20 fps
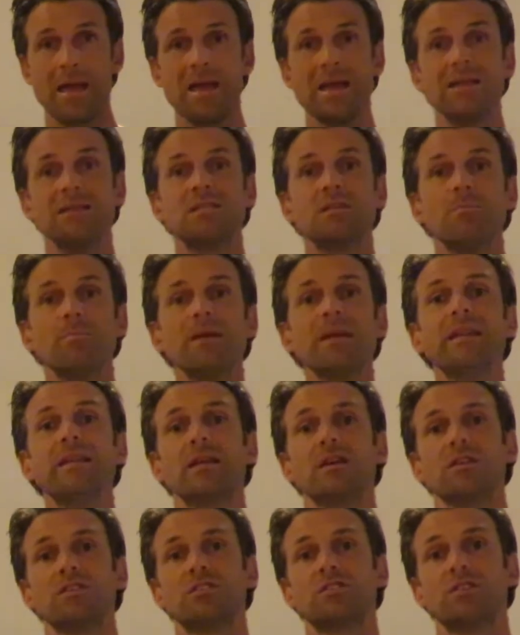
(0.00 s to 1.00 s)

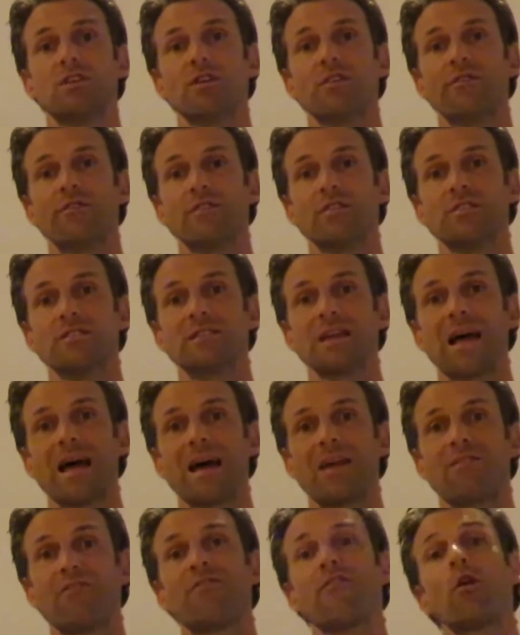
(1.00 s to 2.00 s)
intermediate surfers,
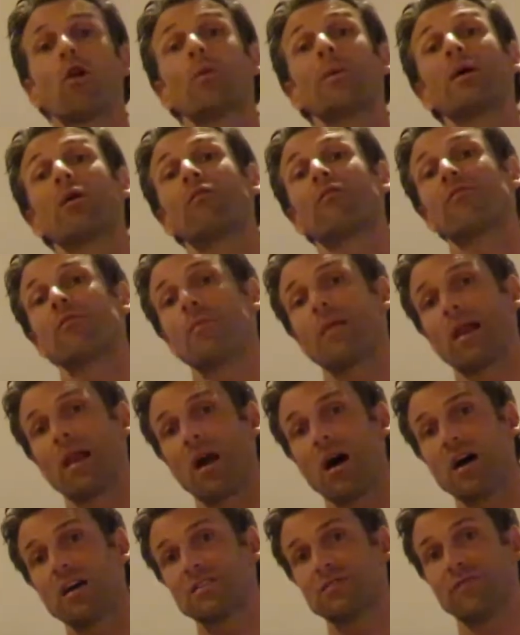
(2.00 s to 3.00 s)
and following on from the
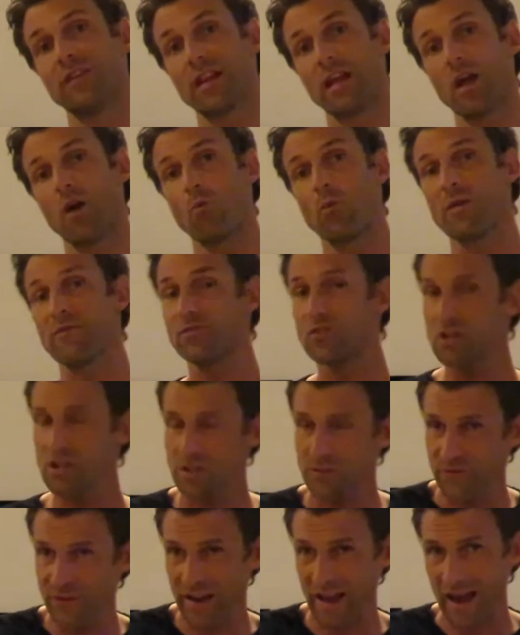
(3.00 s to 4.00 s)
last video, we've
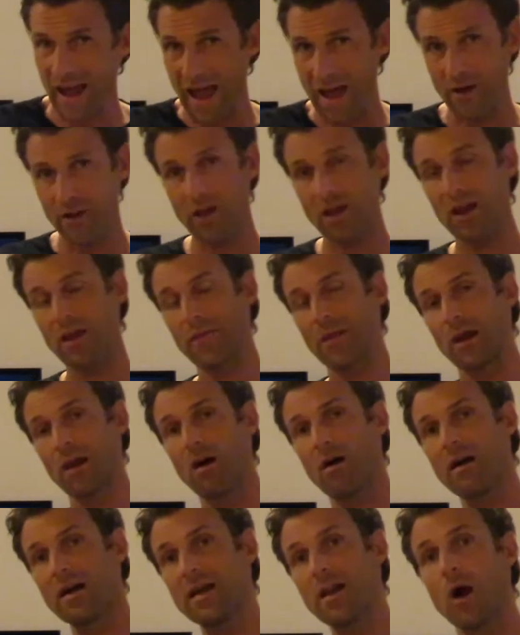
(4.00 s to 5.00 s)
just figured out how to get on the
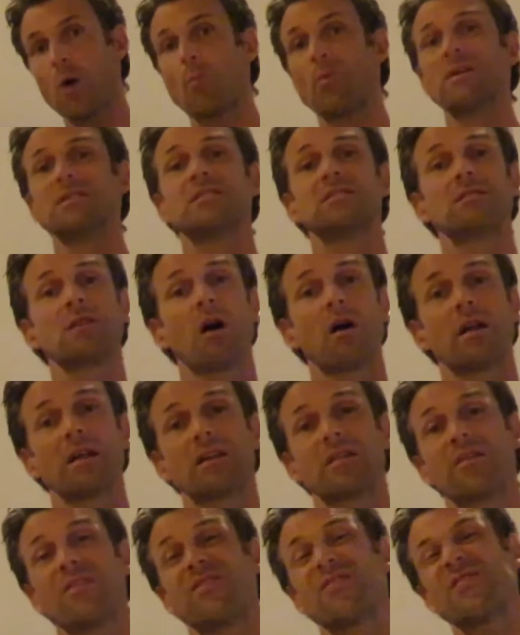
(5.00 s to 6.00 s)
line and we're starting
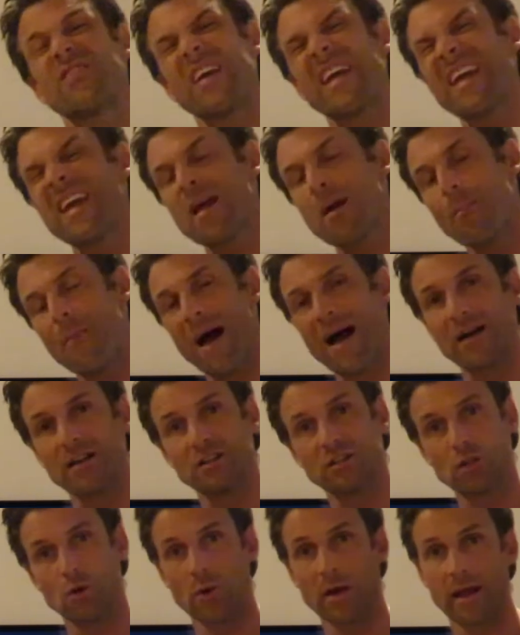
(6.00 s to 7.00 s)
to think
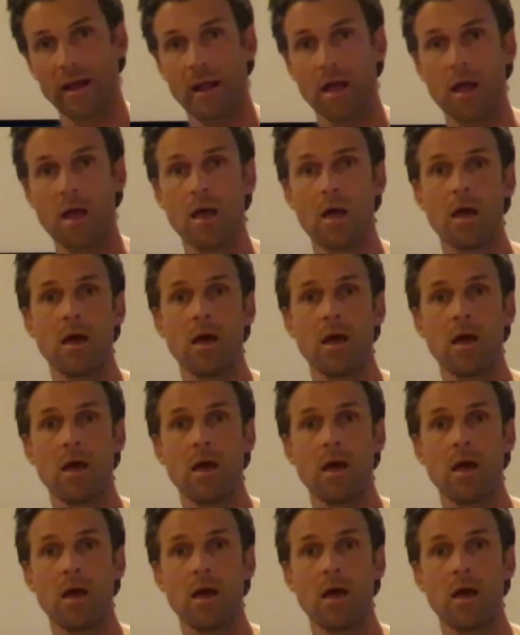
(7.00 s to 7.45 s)
about doing